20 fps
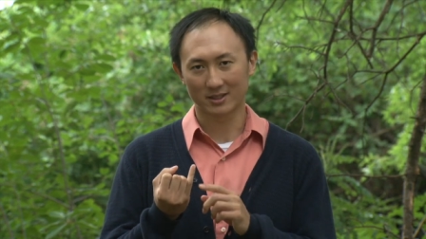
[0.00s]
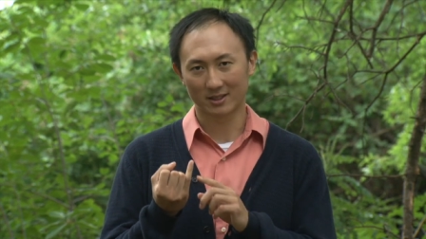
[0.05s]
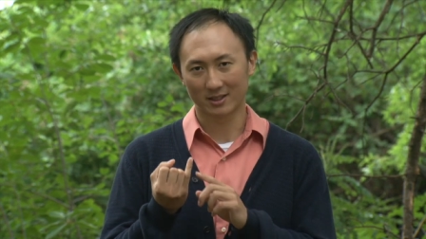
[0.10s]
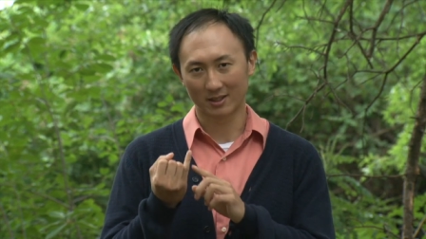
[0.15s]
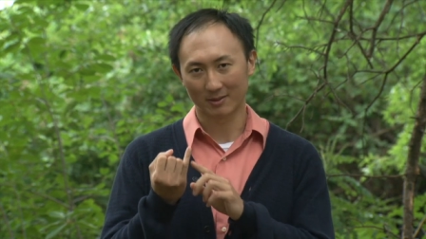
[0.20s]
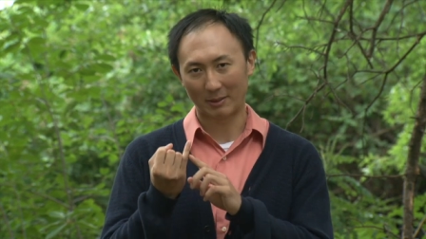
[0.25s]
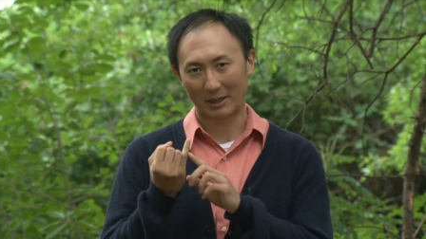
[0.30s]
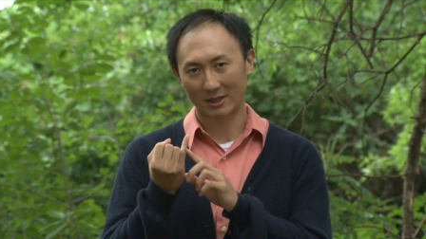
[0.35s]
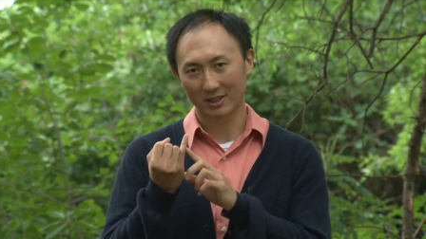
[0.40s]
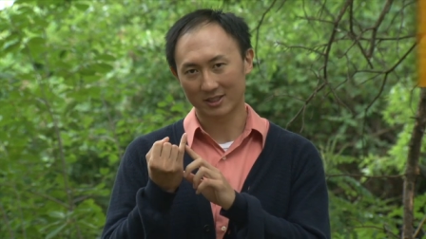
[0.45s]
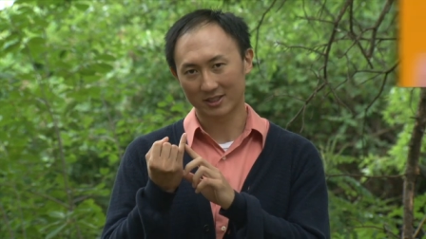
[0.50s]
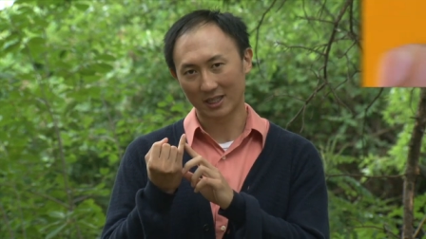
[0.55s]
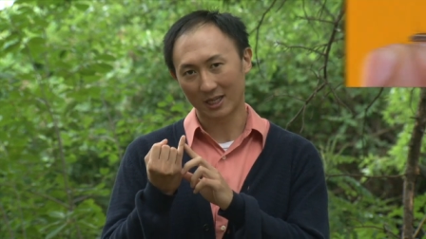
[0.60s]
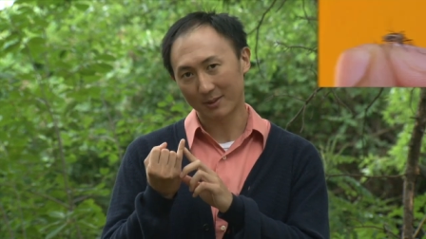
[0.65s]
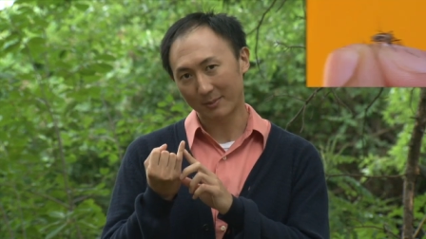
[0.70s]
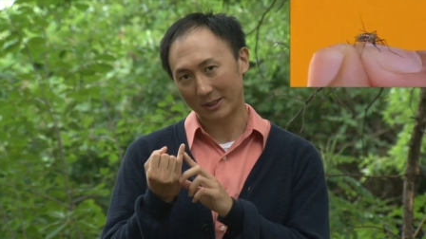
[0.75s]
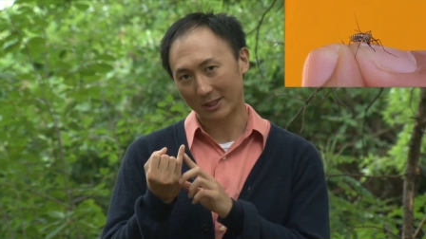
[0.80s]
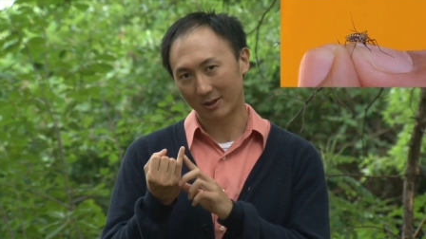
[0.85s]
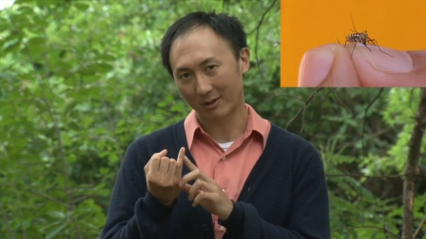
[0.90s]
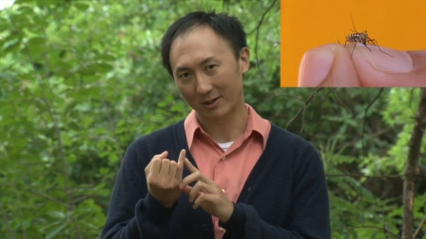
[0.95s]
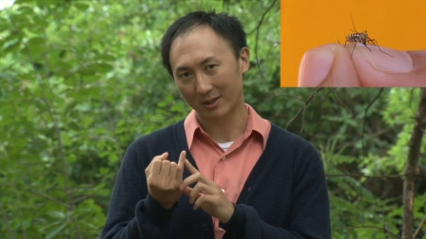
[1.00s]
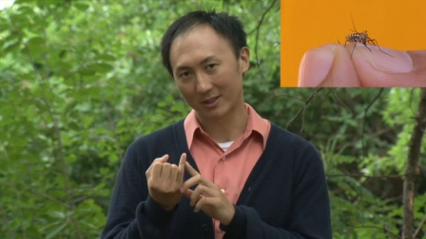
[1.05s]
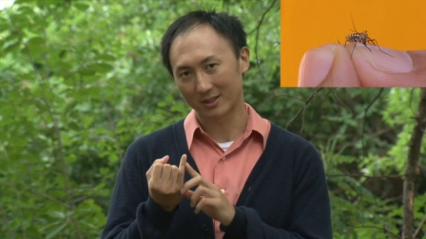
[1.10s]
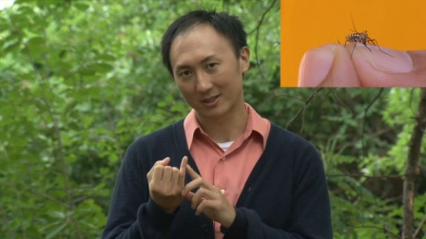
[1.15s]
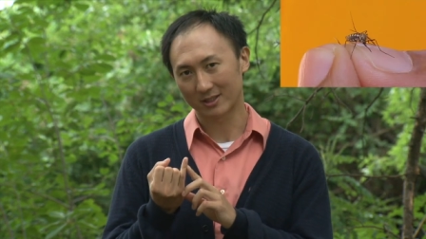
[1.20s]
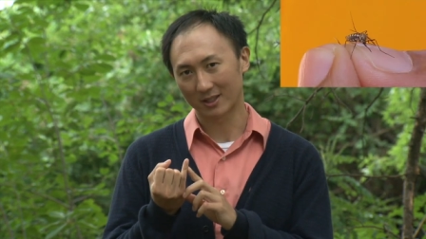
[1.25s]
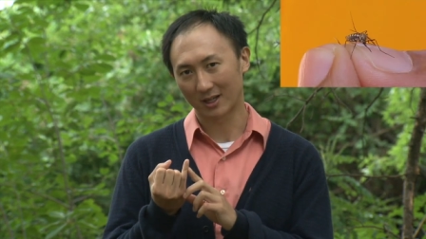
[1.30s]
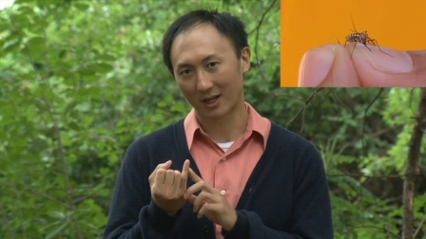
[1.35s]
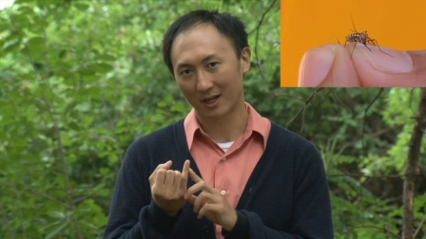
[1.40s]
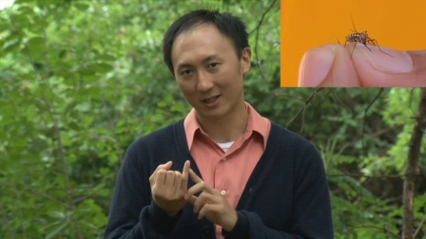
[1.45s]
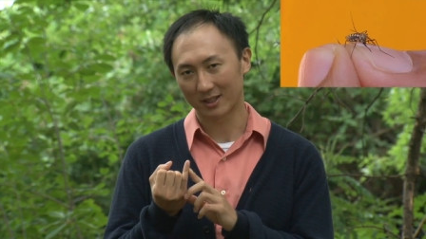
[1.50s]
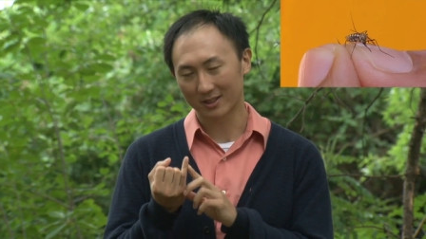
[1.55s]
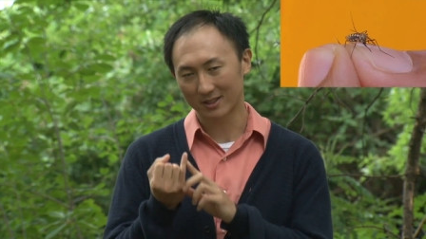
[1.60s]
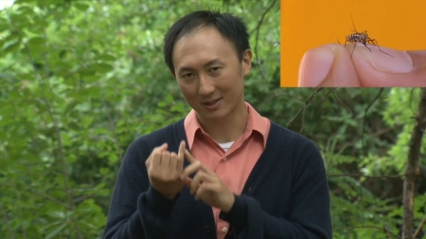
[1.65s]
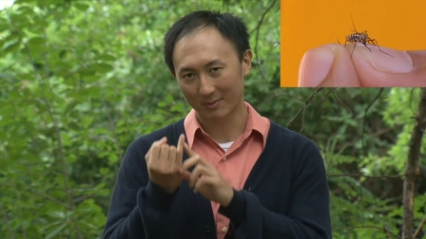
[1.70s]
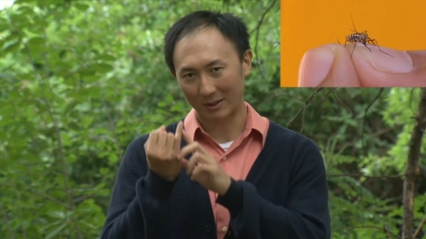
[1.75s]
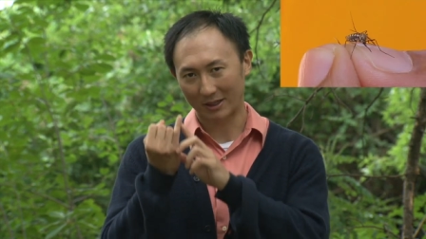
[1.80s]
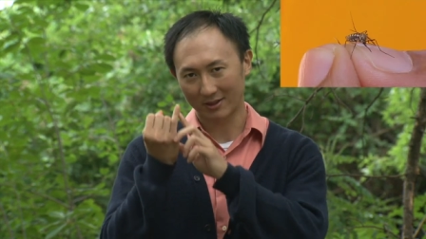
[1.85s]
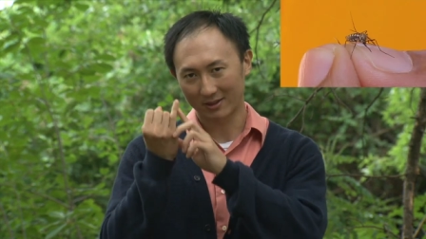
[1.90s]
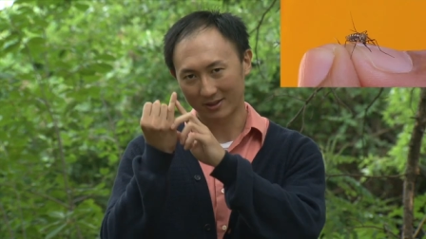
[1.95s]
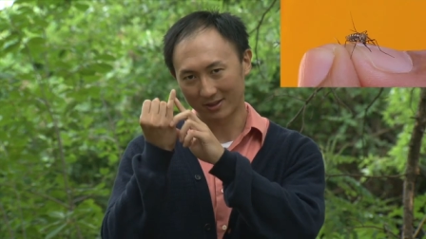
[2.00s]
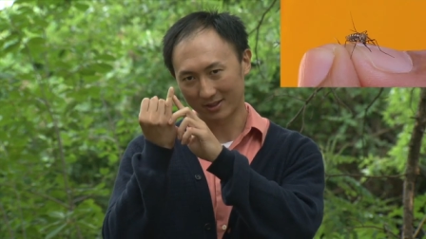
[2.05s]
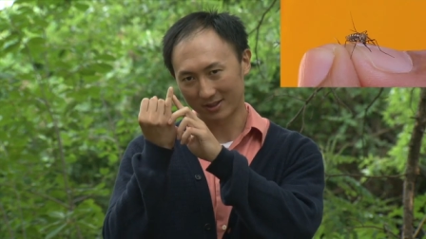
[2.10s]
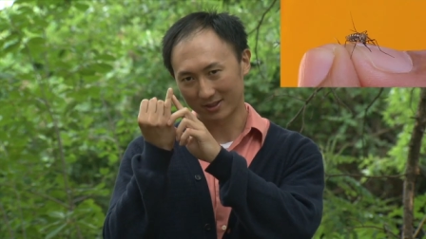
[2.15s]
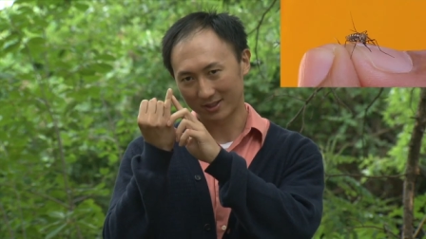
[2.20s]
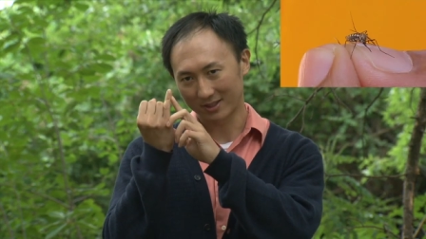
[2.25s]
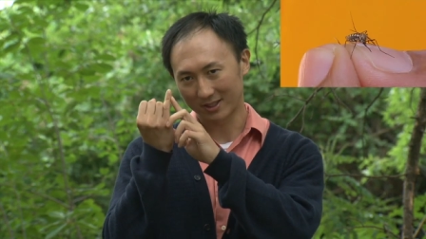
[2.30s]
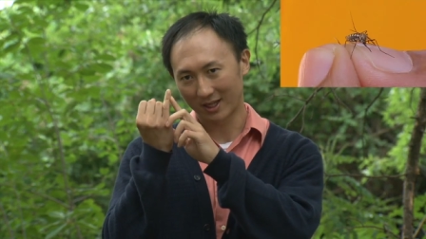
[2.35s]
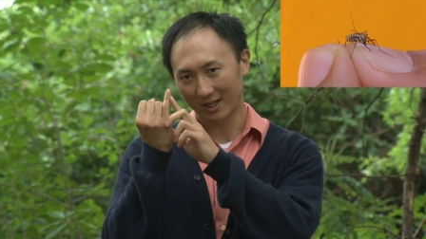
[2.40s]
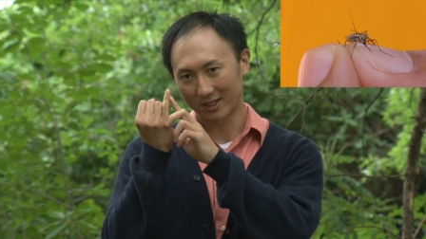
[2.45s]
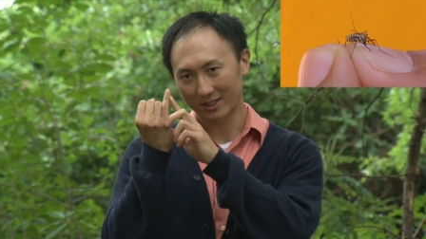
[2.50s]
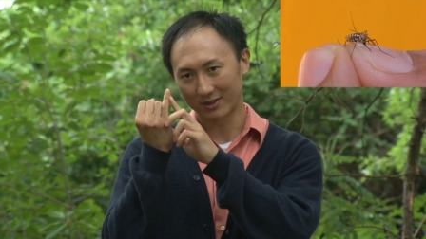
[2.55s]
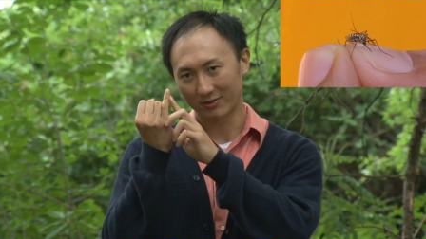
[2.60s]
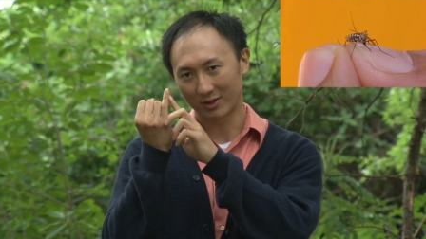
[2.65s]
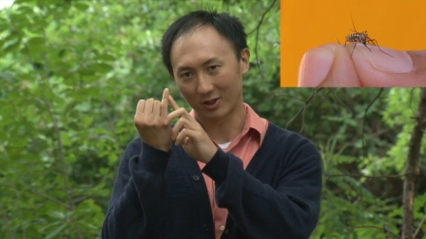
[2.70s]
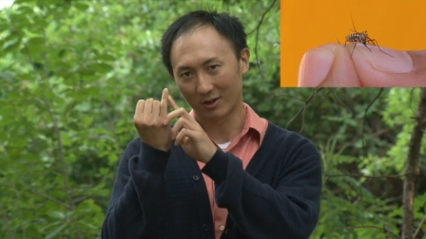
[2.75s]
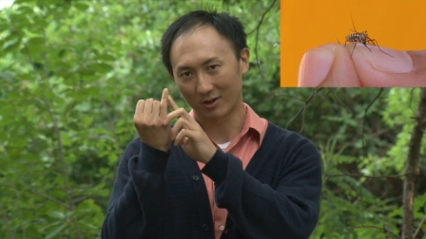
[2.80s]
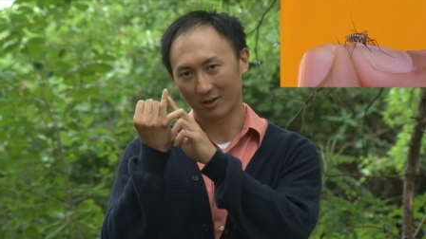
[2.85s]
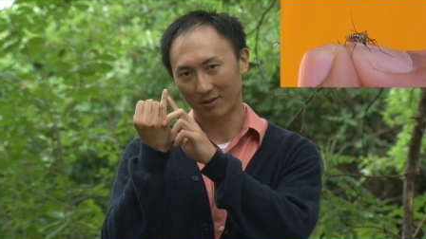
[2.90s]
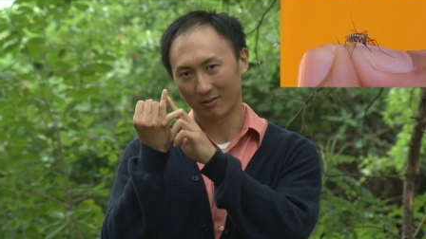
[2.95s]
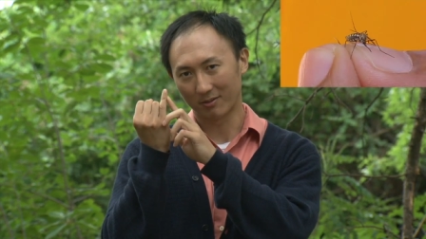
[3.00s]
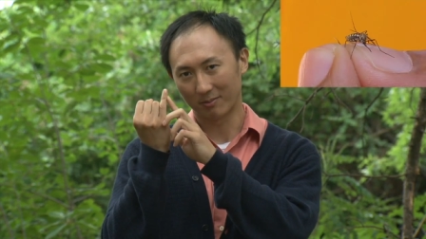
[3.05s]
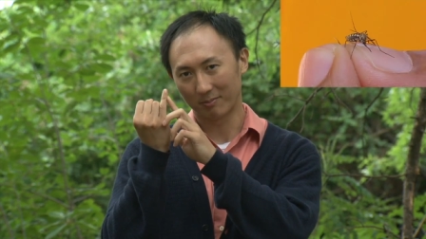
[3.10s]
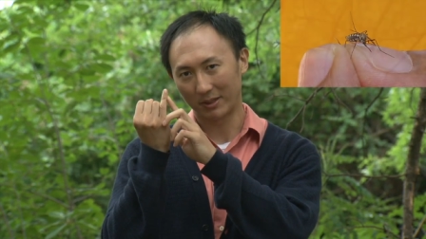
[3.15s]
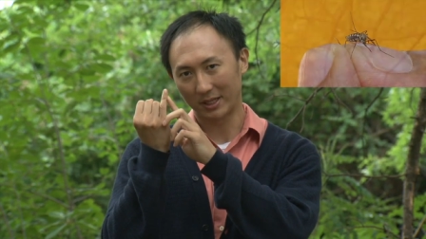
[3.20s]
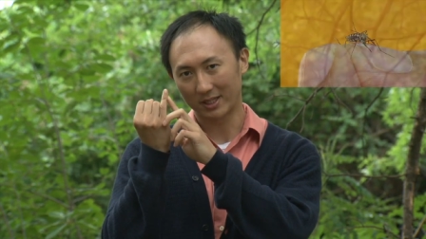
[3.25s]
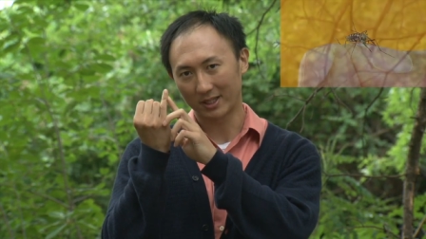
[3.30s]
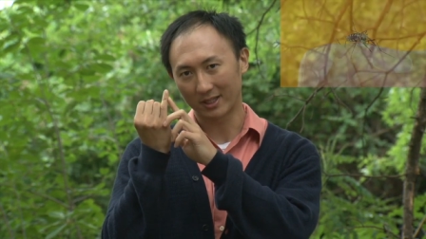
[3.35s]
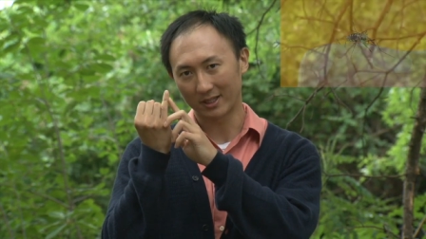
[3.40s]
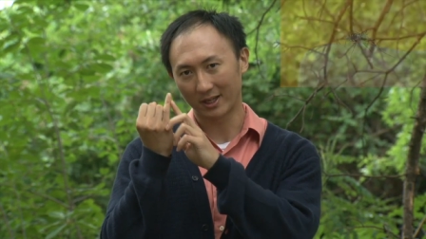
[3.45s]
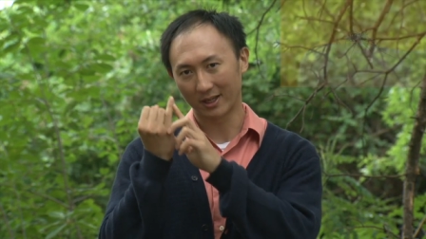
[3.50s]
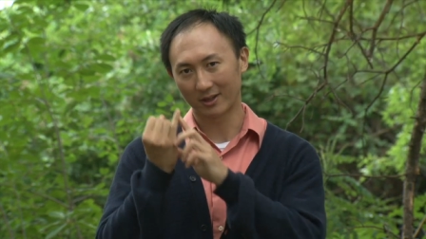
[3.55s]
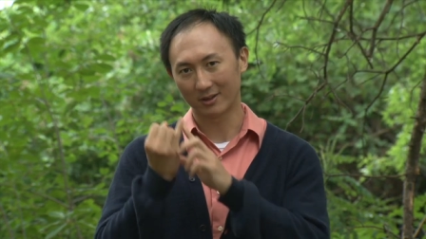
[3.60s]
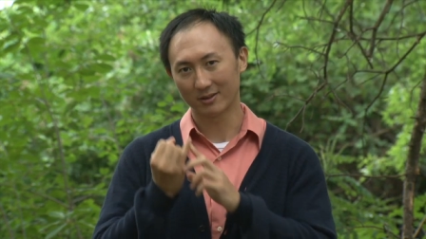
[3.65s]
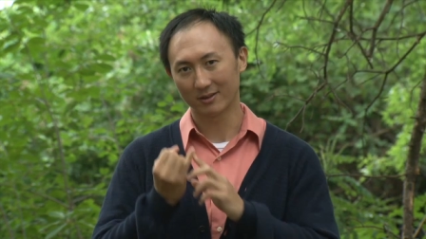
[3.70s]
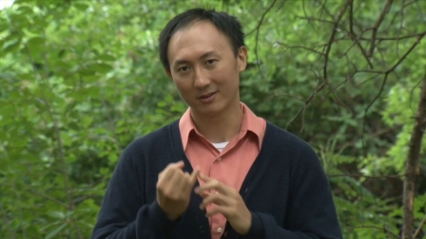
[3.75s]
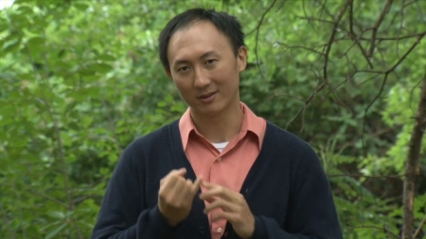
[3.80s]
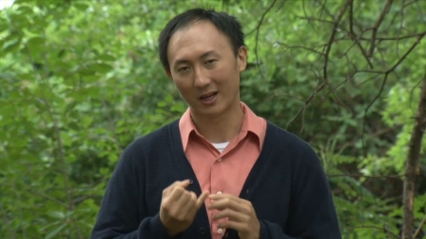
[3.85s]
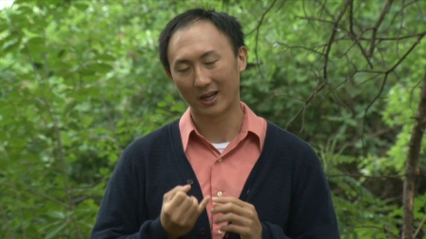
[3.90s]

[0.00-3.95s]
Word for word: about a centimeter in size, about the size of your pinky nail,